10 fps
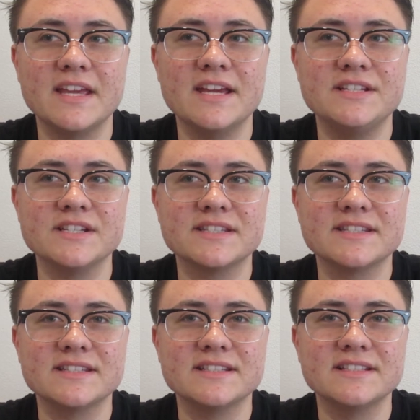it
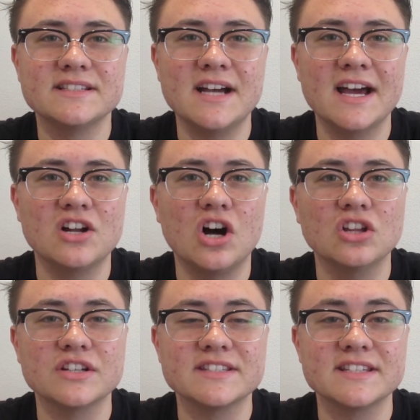just kind of
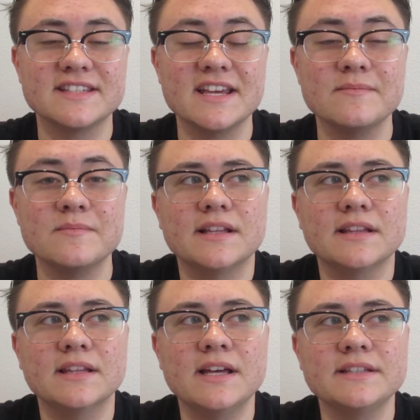all looks the same.
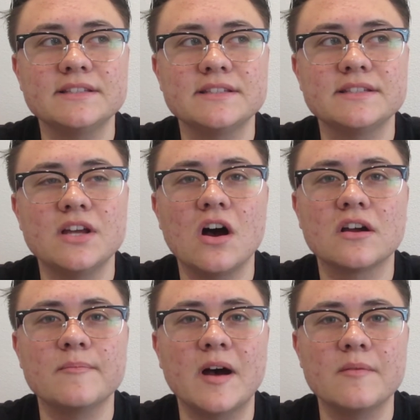Let's
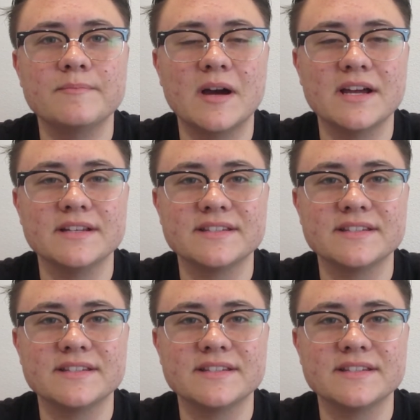talk about my